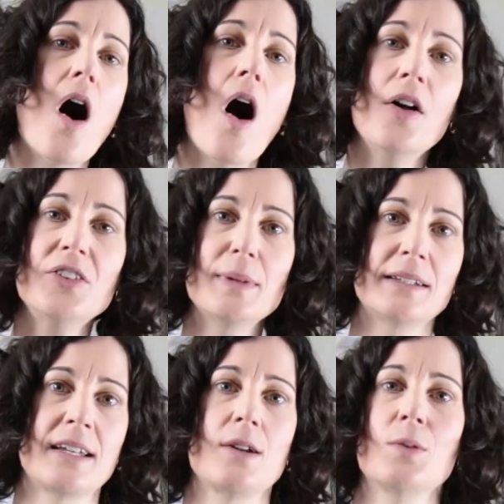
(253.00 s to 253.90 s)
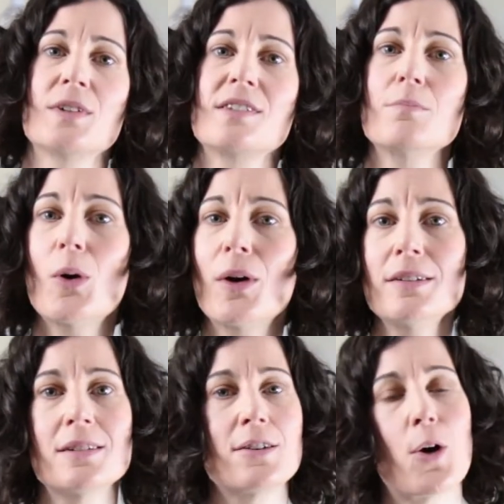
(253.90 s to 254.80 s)
Ultimately, what's
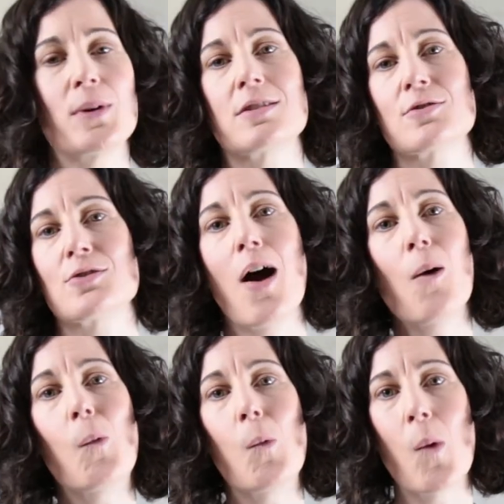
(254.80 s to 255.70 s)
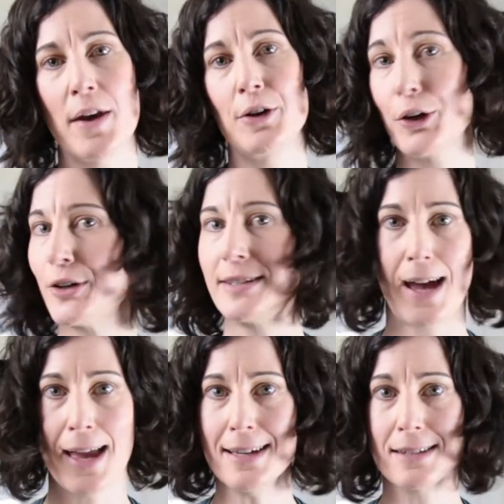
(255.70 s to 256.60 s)
important to know is there's not one good
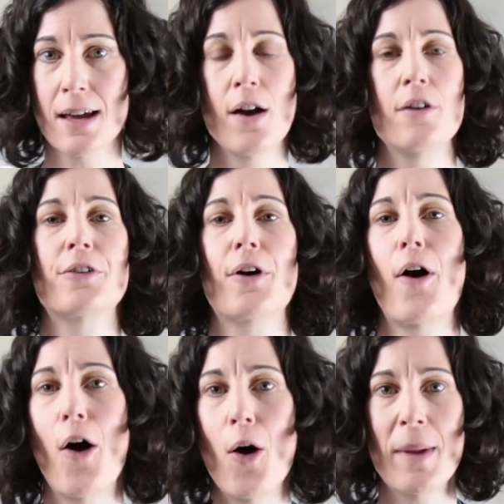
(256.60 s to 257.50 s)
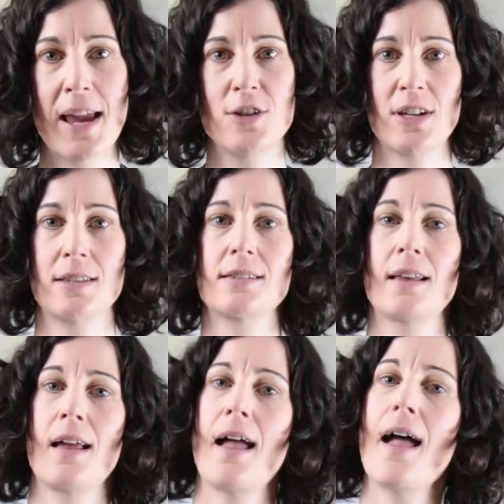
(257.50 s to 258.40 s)
diet for all patients.
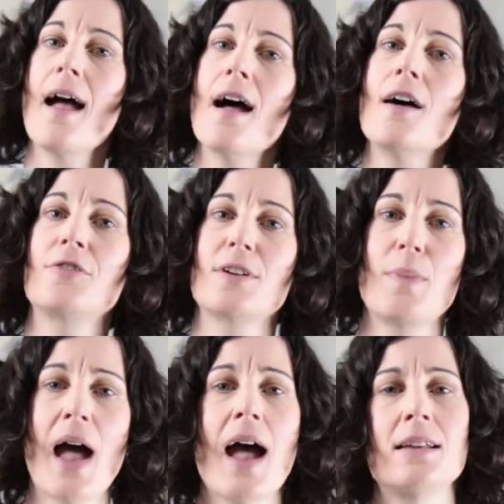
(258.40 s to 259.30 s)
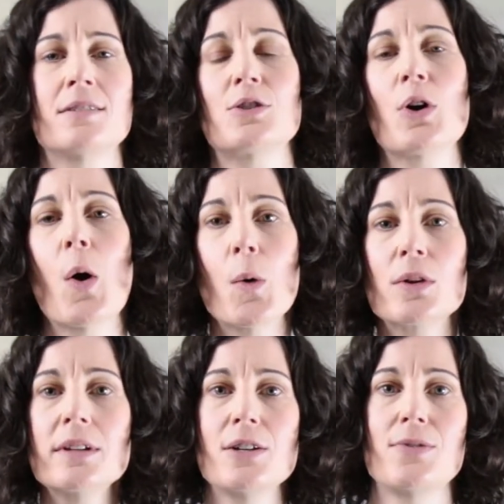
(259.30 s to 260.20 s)
Every pet is
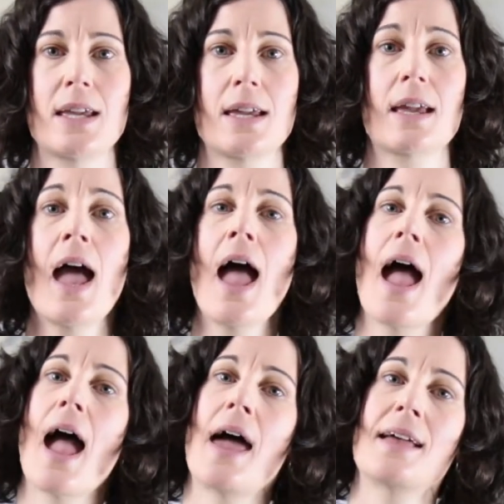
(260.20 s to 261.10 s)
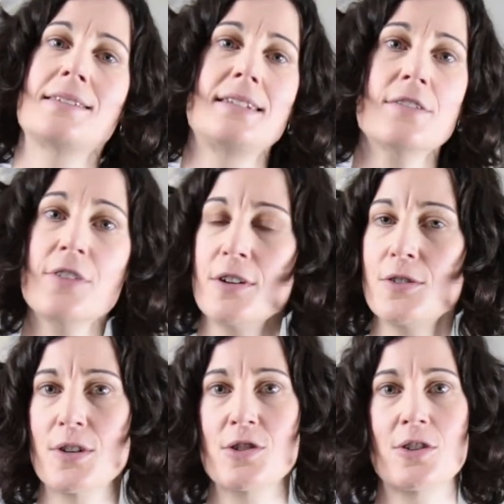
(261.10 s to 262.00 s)
totally unique and has different
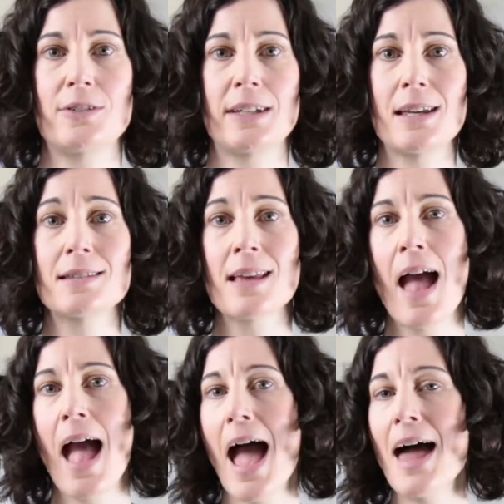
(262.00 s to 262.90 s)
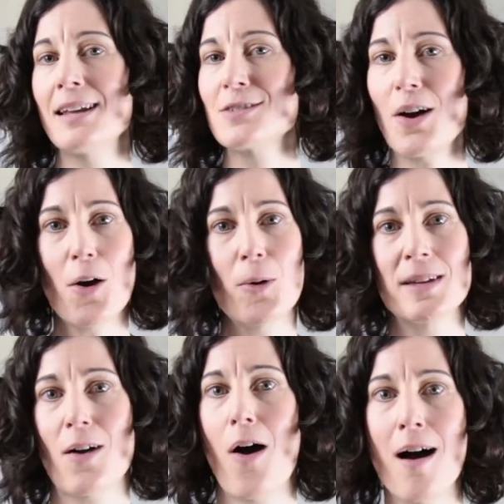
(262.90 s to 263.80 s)
nutritional needs, and it's not
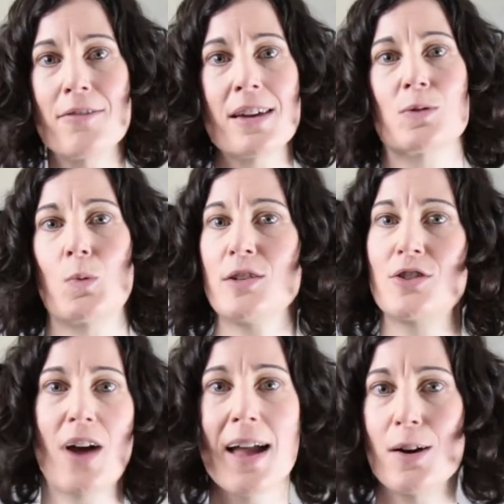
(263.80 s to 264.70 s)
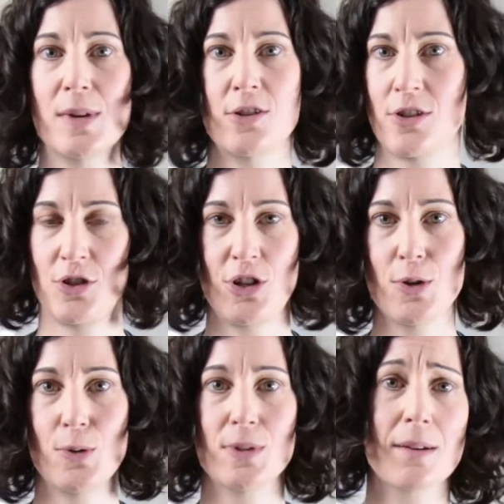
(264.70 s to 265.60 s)
always obvious which diet we should
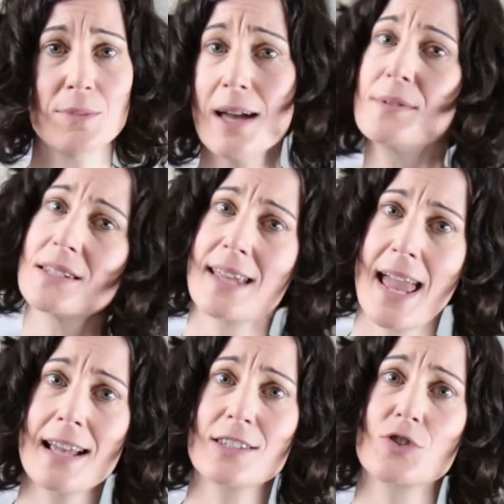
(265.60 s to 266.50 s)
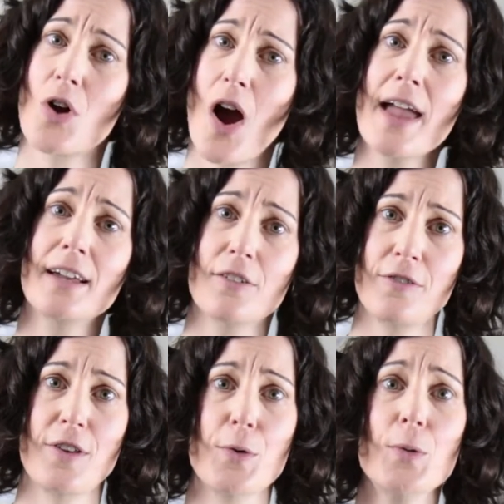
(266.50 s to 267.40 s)
choose. Sometimes it takes trying a
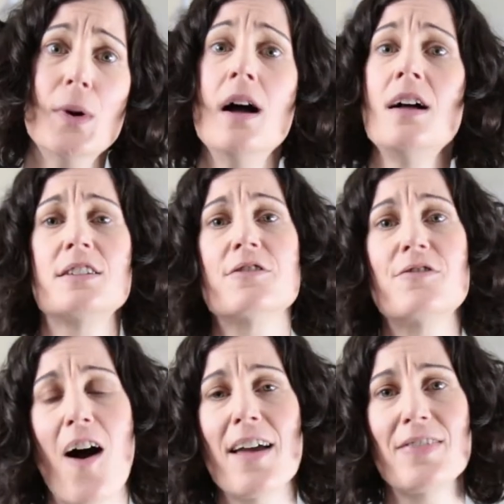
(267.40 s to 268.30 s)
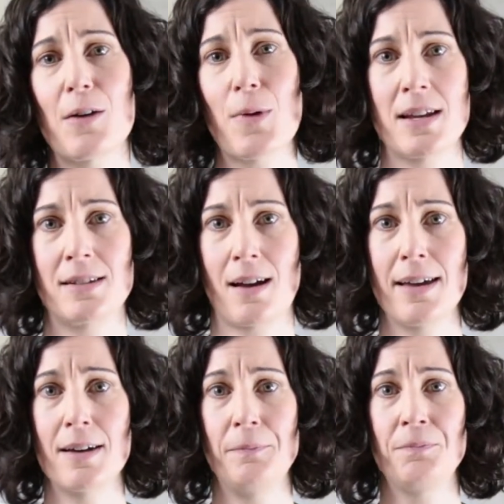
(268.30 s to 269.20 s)
few to find that right
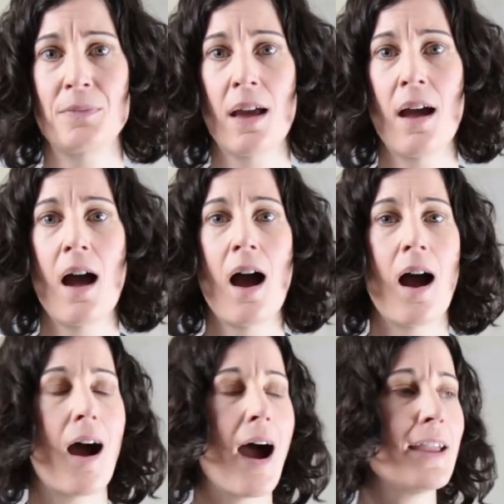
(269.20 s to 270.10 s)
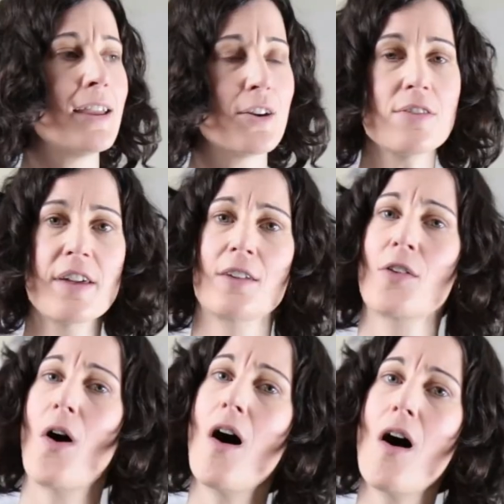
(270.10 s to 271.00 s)
diet. I hear
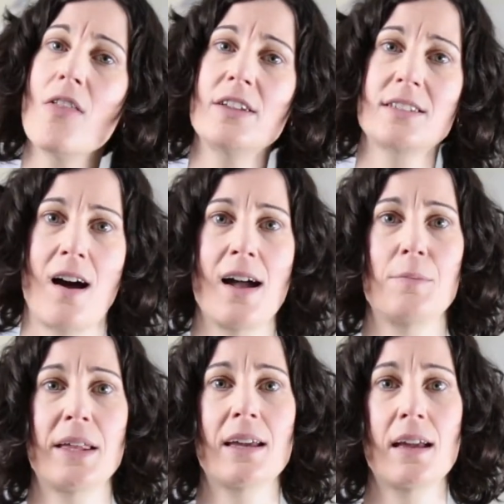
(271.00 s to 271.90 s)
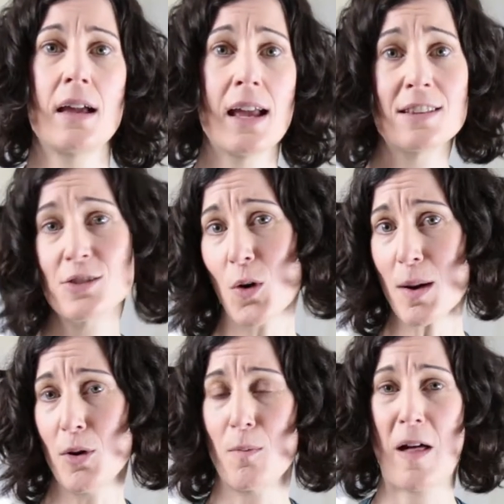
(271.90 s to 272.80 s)
things all the time like, it's
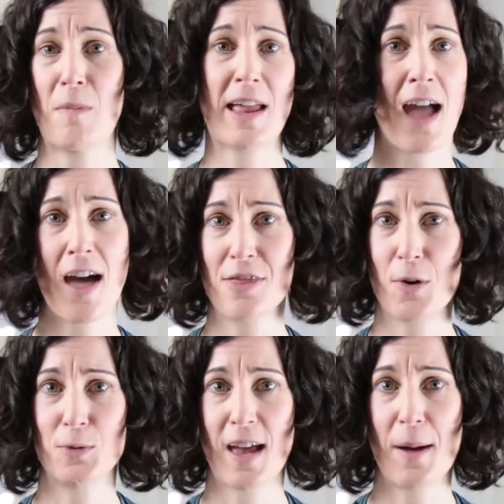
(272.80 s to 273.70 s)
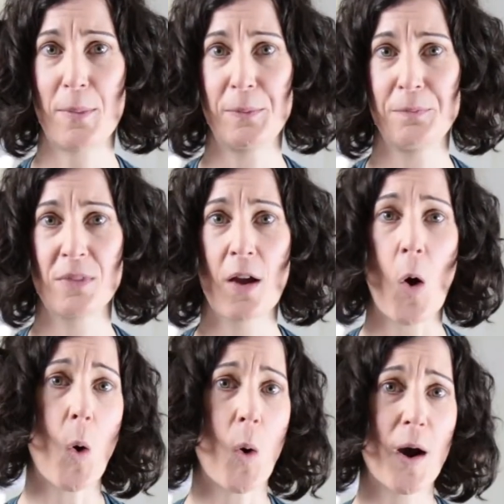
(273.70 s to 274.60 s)
normal my cat throws up,
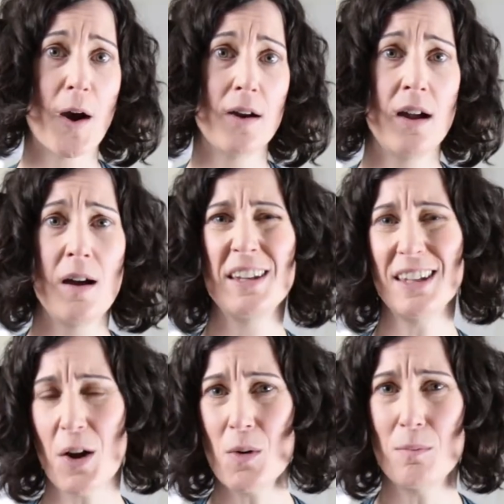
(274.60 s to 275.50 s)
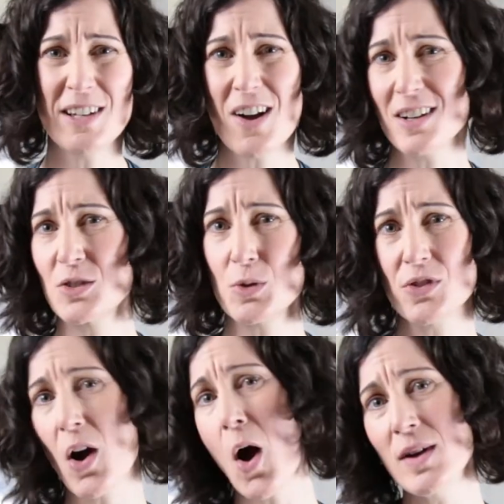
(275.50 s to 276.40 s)
or my dog's
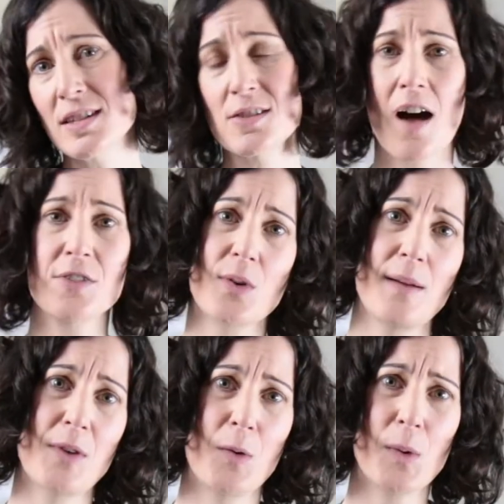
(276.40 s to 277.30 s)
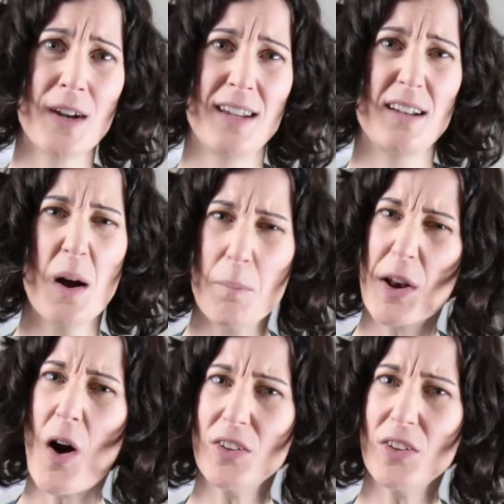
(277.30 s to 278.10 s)
stools are always soft, so I'm not worried. But